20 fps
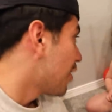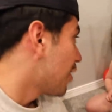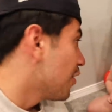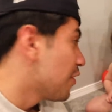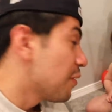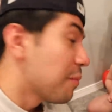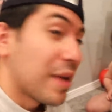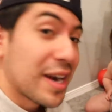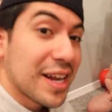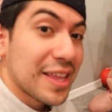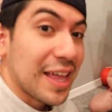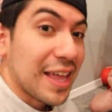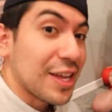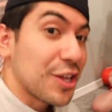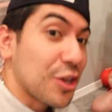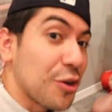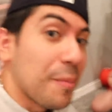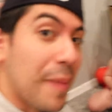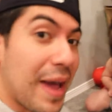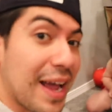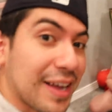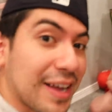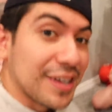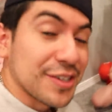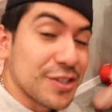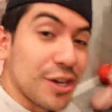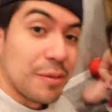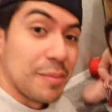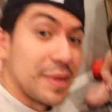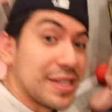all the money that you make
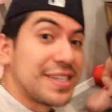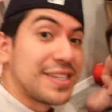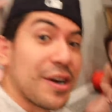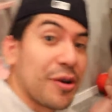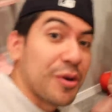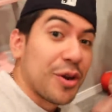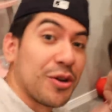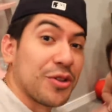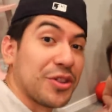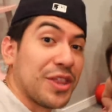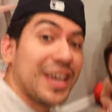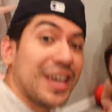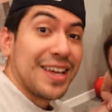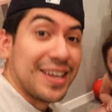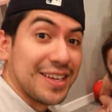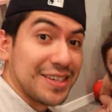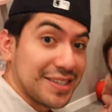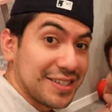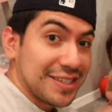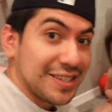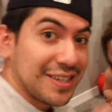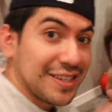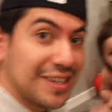us on material things.